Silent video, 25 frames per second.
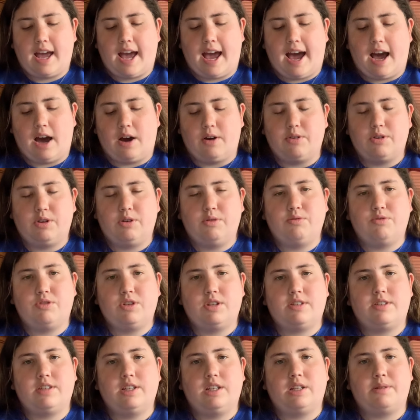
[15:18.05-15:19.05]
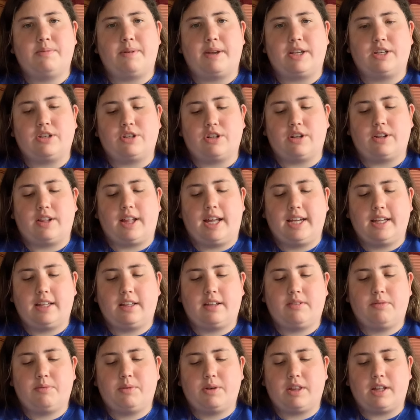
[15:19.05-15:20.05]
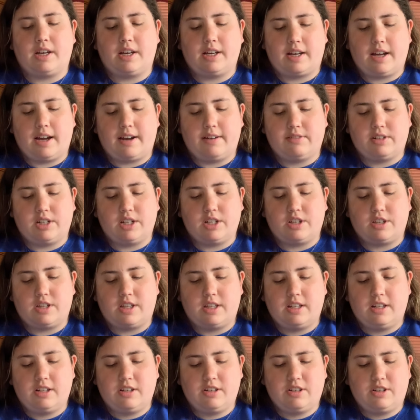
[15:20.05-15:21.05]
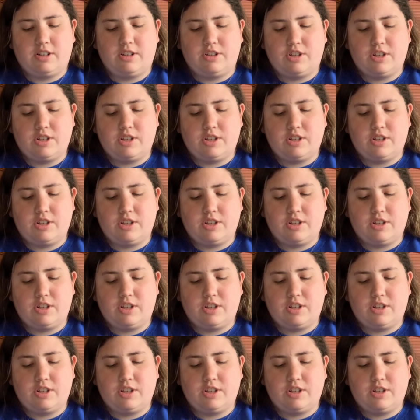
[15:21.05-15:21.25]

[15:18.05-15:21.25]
how you just need to make sure, like with uncovered,